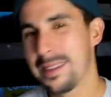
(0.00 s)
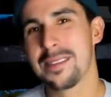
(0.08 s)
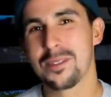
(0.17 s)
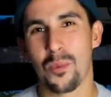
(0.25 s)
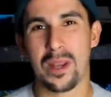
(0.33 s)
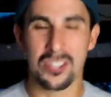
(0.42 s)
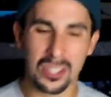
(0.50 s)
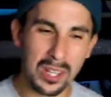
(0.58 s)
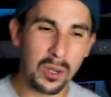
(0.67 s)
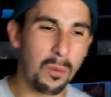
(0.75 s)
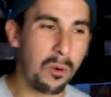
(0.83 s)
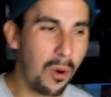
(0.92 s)
the Switch a
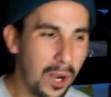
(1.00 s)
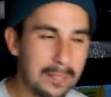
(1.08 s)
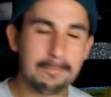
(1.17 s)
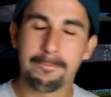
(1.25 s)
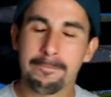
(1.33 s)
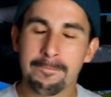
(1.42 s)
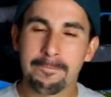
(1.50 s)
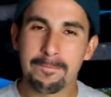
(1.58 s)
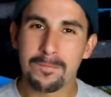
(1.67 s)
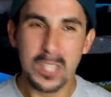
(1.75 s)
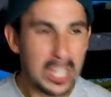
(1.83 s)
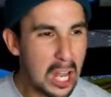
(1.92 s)
little more.
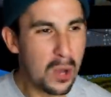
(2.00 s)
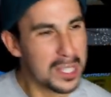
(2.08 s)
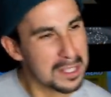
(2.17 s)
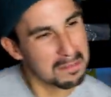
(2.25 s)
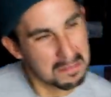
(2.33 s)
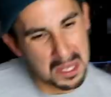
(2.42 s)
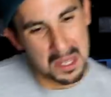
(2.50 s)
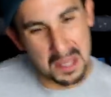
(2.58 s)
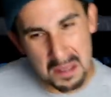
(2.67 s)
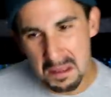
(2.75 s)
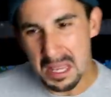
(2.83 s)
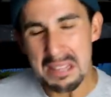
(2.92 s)
You know, it's,
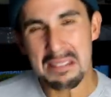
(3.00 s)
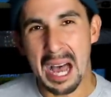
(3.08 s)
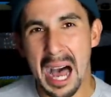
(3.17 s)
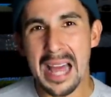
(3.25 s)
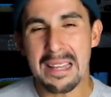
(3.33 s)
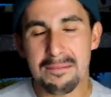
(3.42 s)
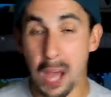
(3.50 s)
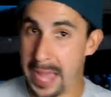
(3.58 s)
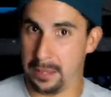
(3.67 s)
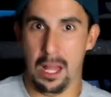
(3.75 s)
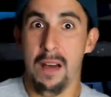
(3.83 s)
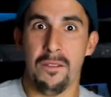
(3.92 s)
it's hot. I
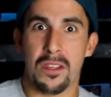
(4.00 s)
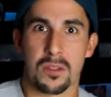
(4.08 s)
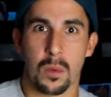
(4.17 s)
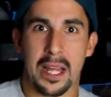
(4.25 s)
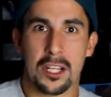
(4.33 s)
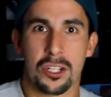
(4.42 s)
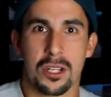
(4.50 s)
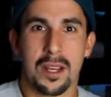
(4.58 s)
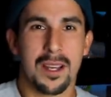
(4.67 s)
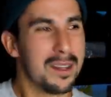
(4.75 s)
love the Switch,